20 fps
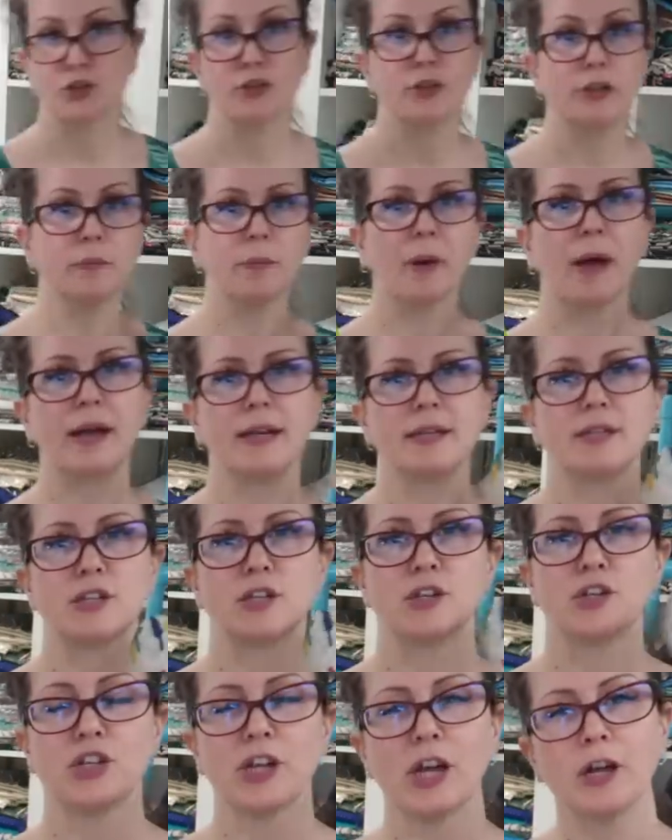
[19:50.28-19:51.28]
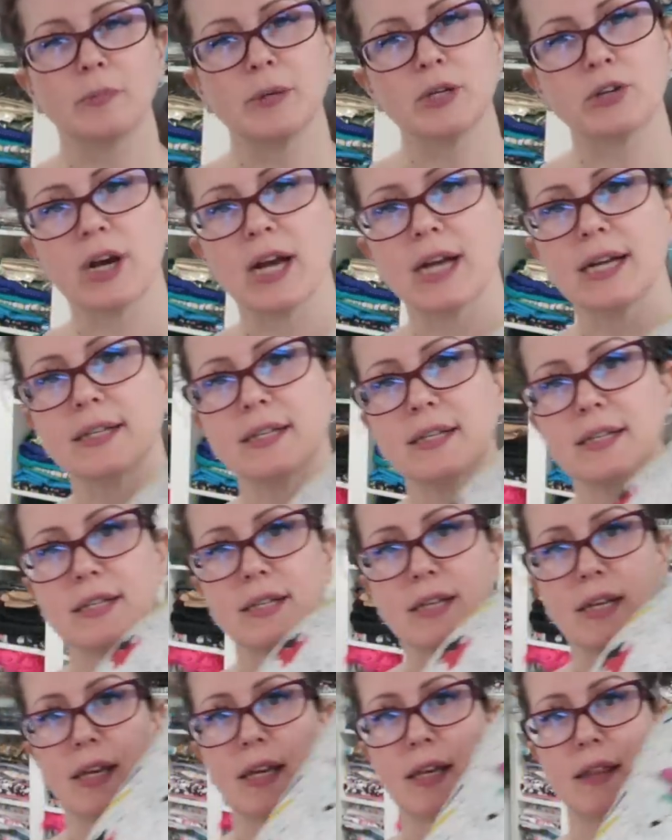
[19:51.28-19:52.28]
True Bias Shelby
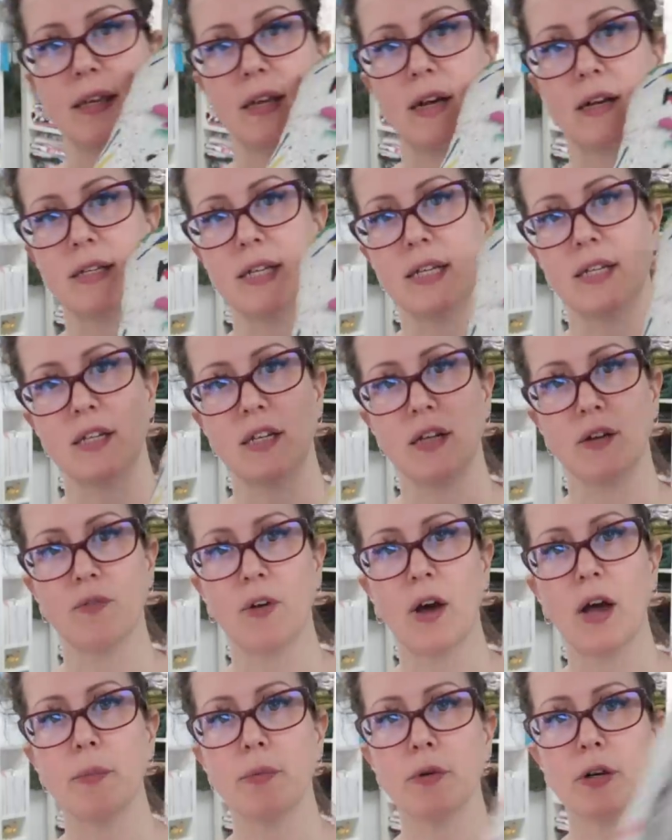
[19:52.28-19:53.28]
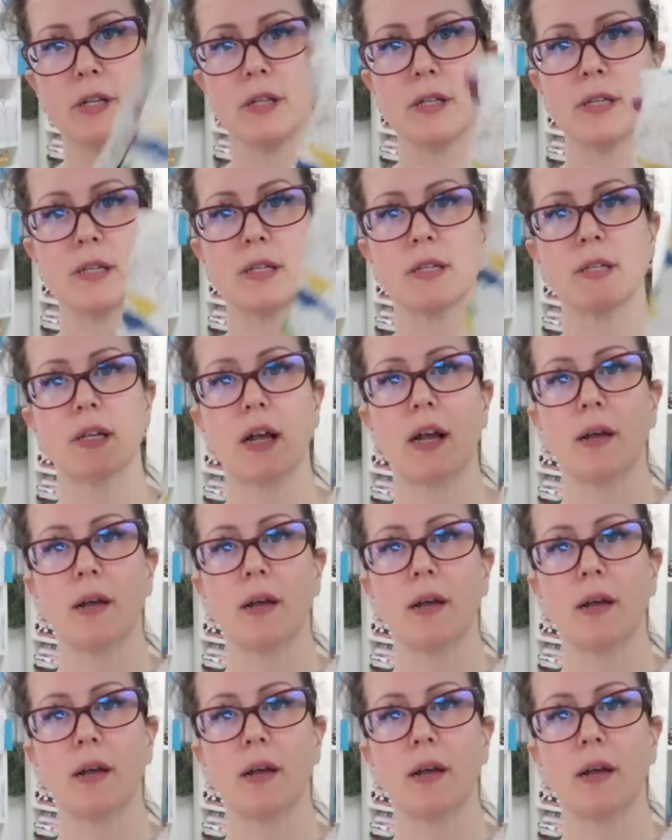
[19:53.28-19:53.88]
dress in the Artistic Vibrance.